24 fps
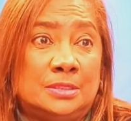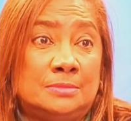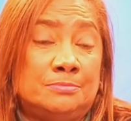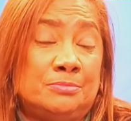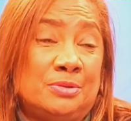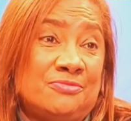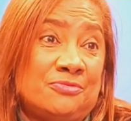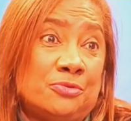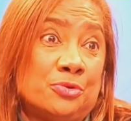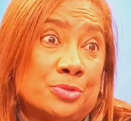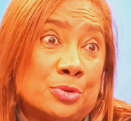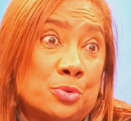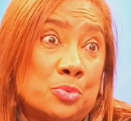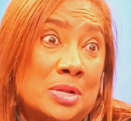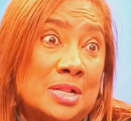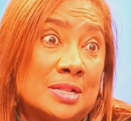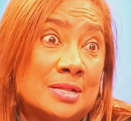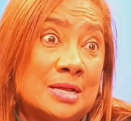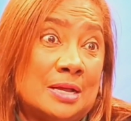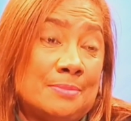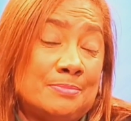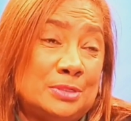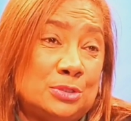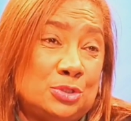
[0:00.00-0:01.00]
And before the
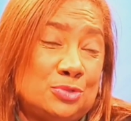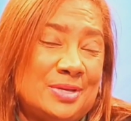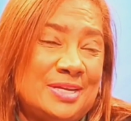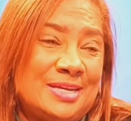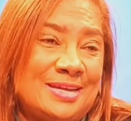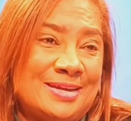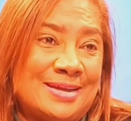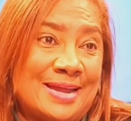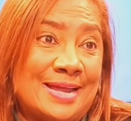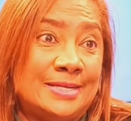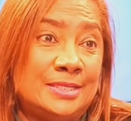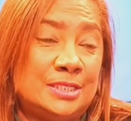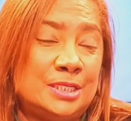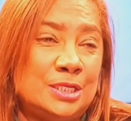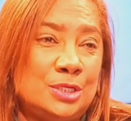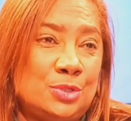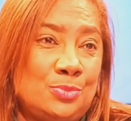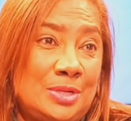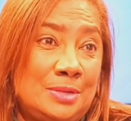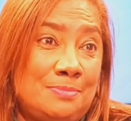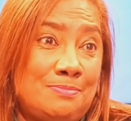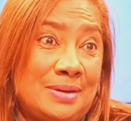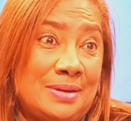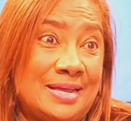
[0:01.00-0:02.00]
World Cup in
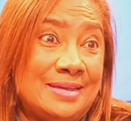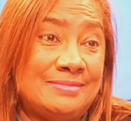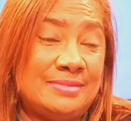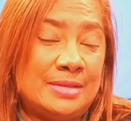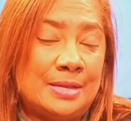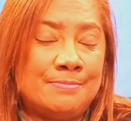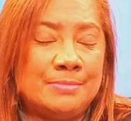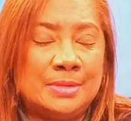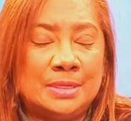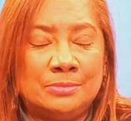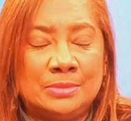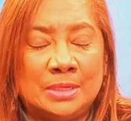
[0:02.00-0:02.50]
2019, we played them.